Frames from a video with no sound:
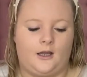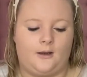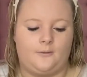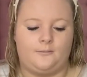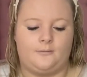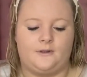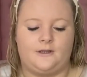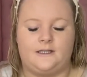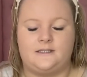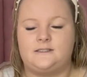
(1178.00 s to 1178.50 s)

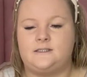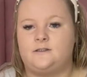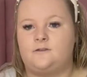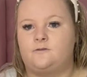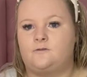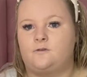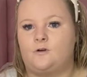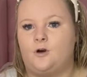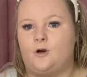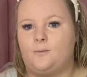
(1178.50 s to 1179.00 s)
This is
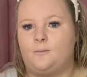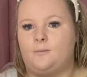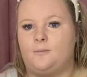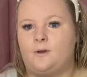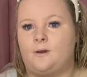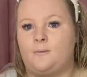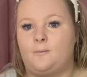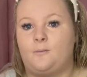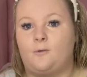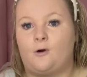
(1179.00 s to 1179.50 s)

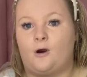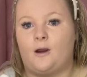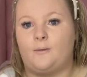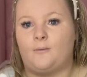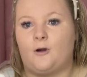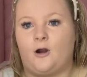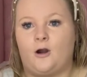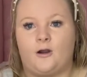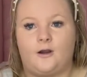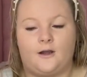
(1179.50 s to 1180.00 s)
from
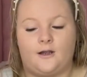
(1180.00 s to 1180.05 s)
Primark.